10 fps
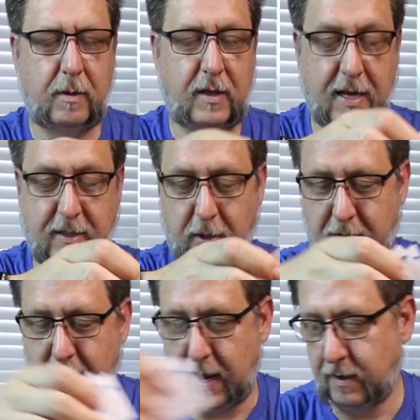That's
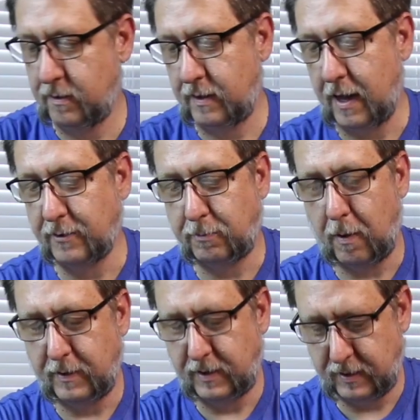okay. That was
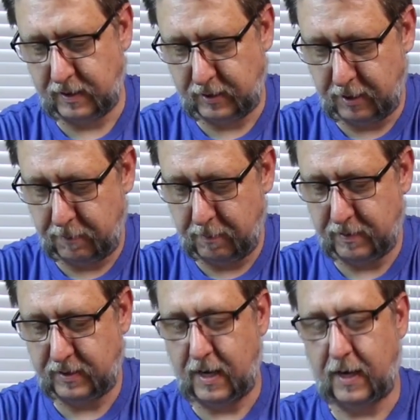probably just a shipping
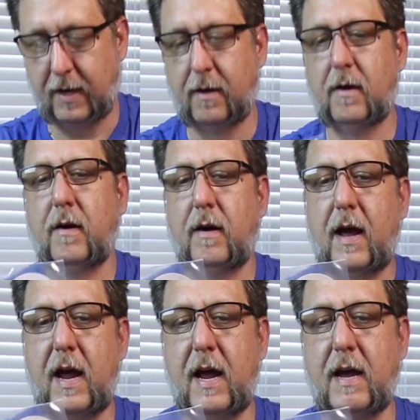mistake.
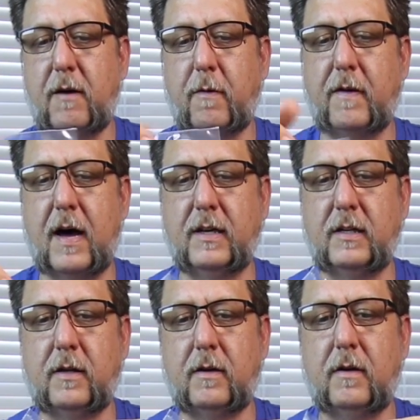And we've got